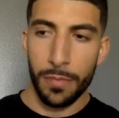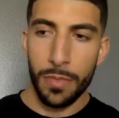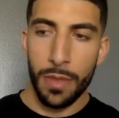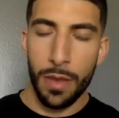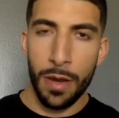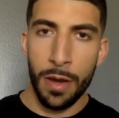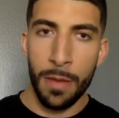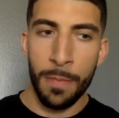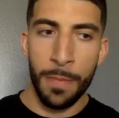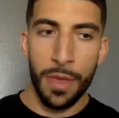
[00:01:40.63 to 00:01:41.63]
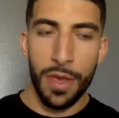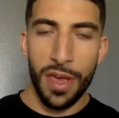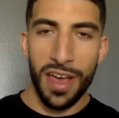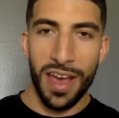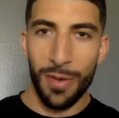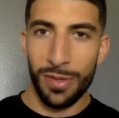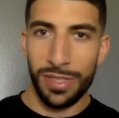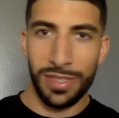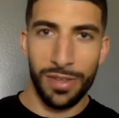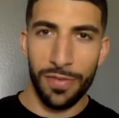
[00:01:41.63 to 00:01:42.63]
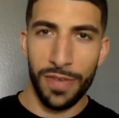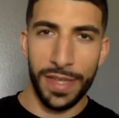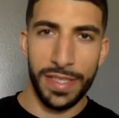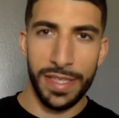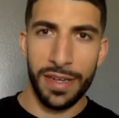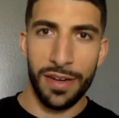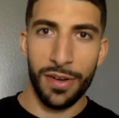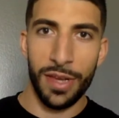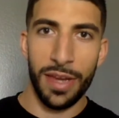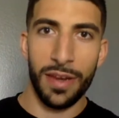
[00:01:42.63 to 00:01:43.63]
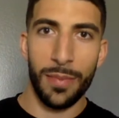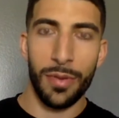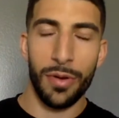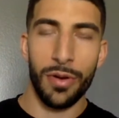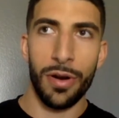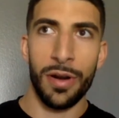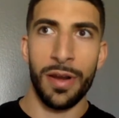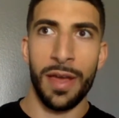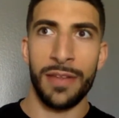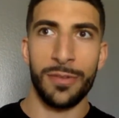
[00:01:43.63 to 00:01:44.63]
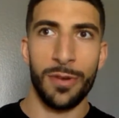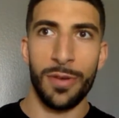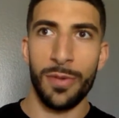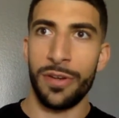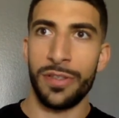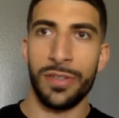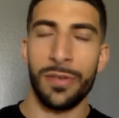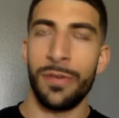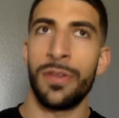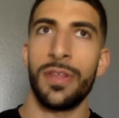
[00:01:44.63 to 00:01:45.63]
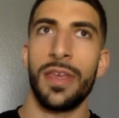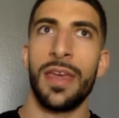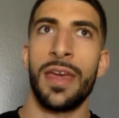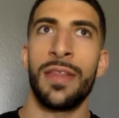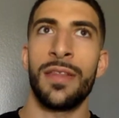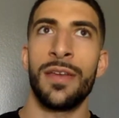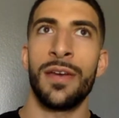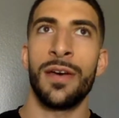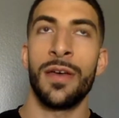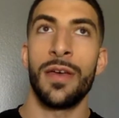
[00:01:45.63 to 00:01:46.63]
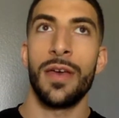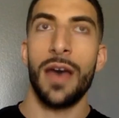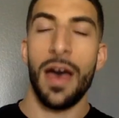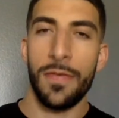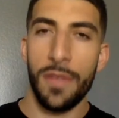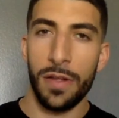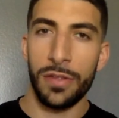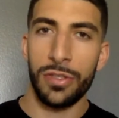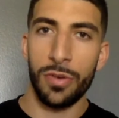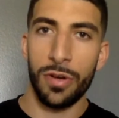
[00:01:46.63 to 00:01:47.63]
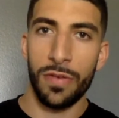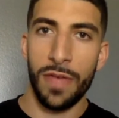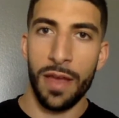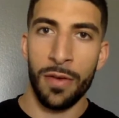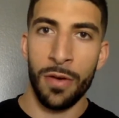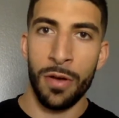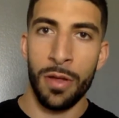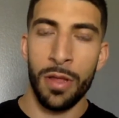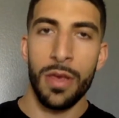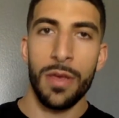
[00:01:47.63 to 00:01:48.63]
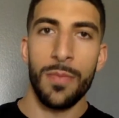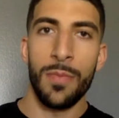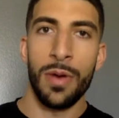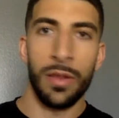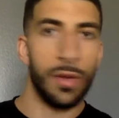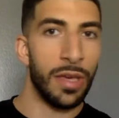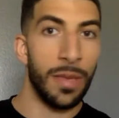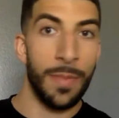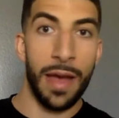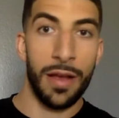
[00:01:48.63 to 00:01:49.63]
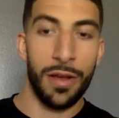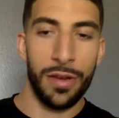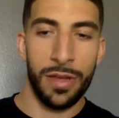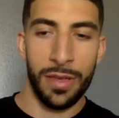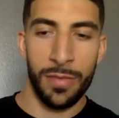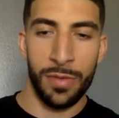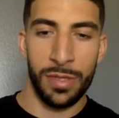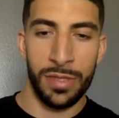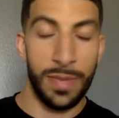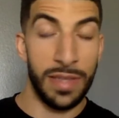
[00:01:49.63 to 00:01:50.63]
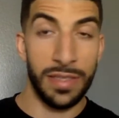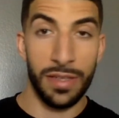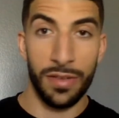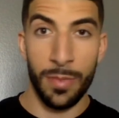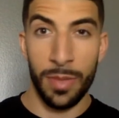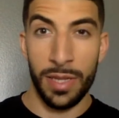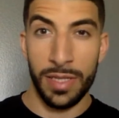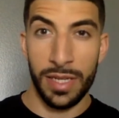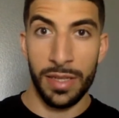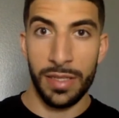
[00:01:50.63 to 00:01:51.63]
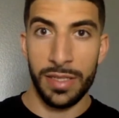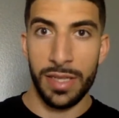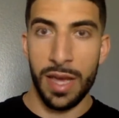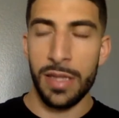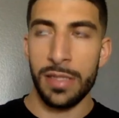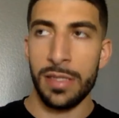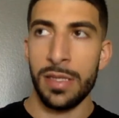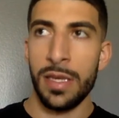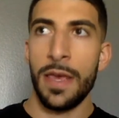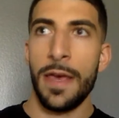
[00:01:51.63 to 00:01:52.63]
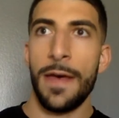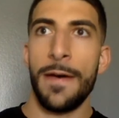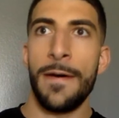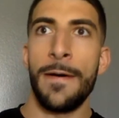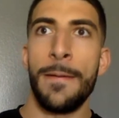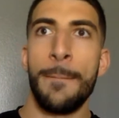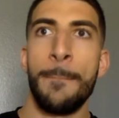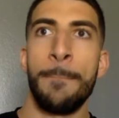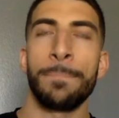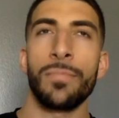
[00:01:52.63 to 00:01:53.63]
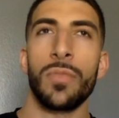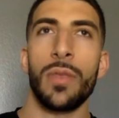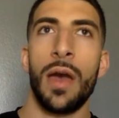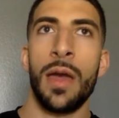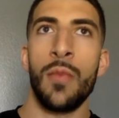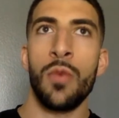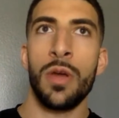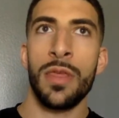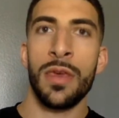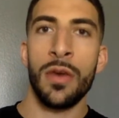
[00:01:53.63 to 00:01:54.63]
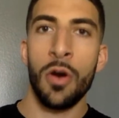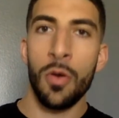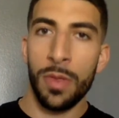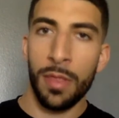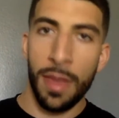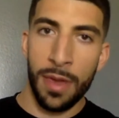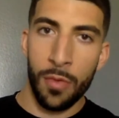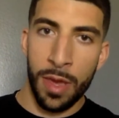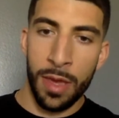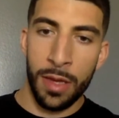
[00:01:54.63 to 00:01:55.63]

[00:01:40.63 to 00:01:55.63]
Um, I was so fixated on getting a pro card at 21 years old, and I fell short of that goal. But looking back on it, it was basically a blessing in disguise. Um, I won the open lightweight